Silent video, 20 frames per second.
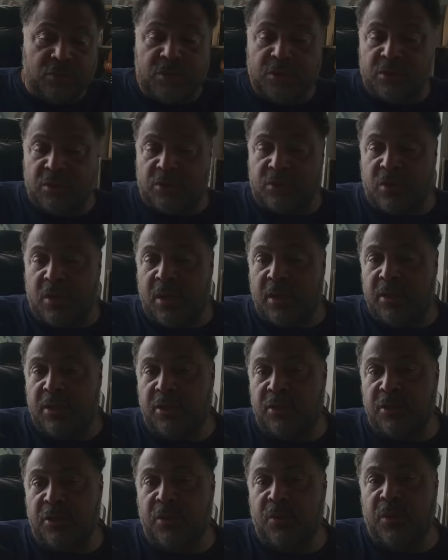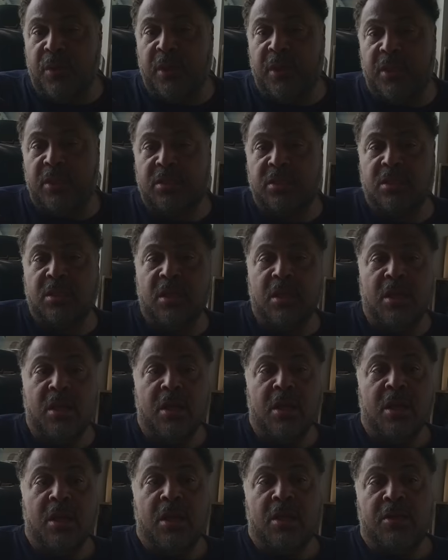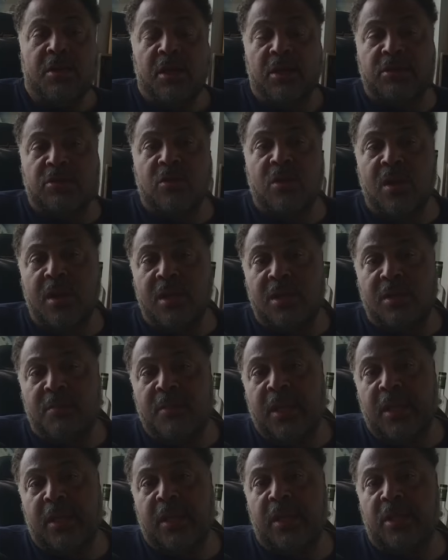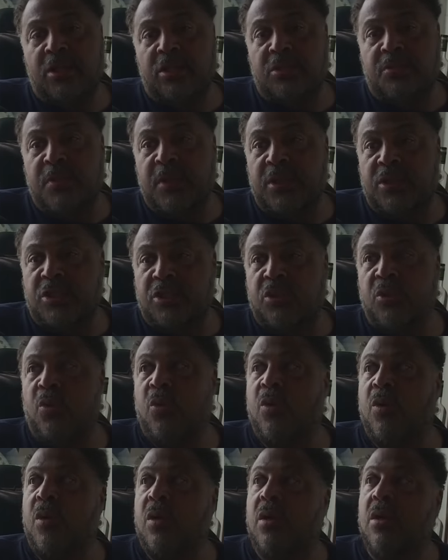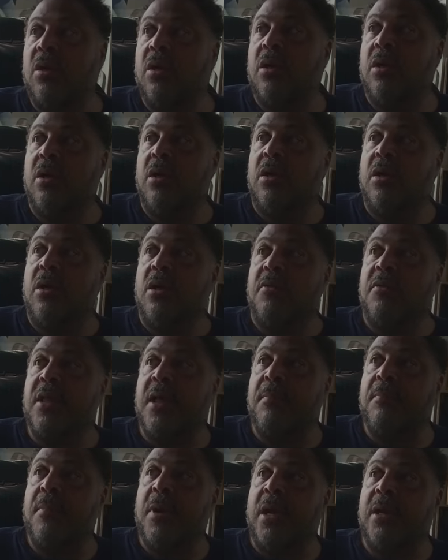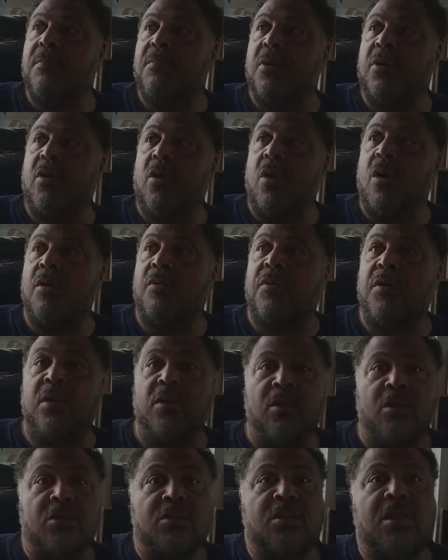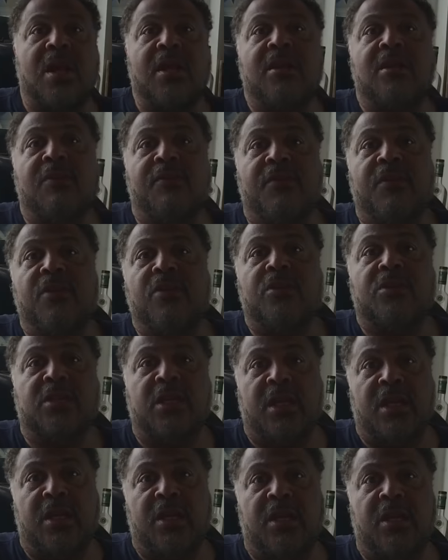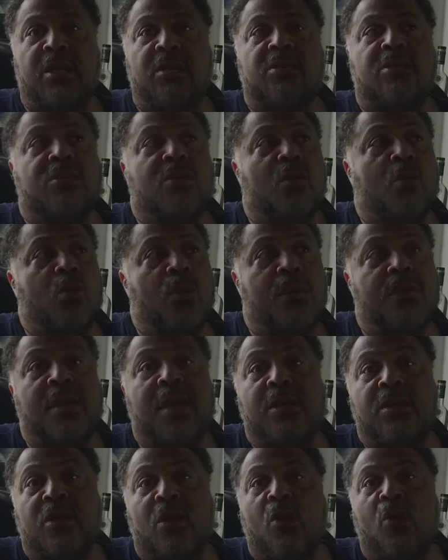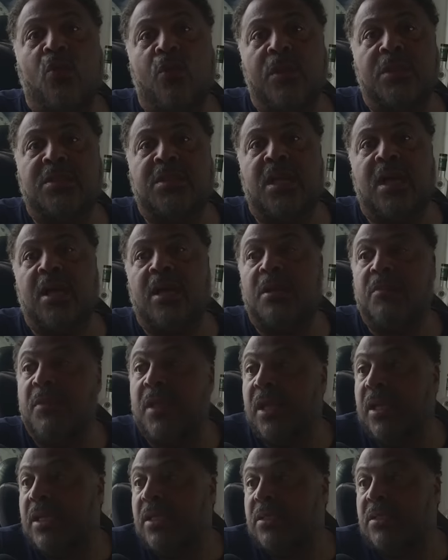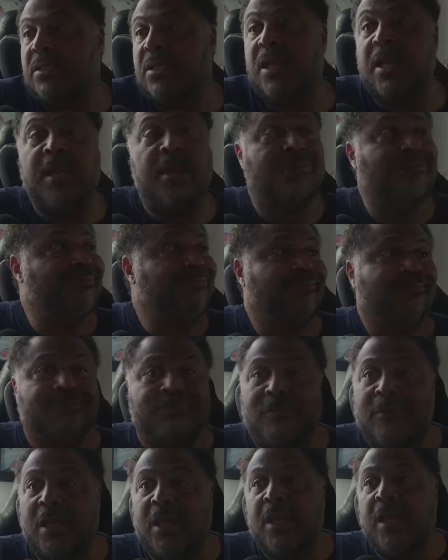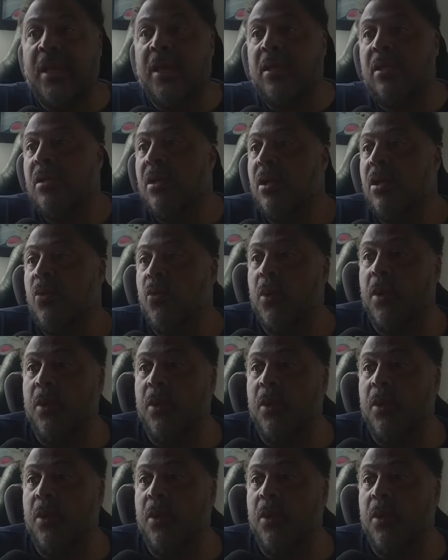are trying to do is they're trying to make it make sure that Mike McCarthy looks like the village idiot, so when they don't resign him, they can say, "Yeah, well,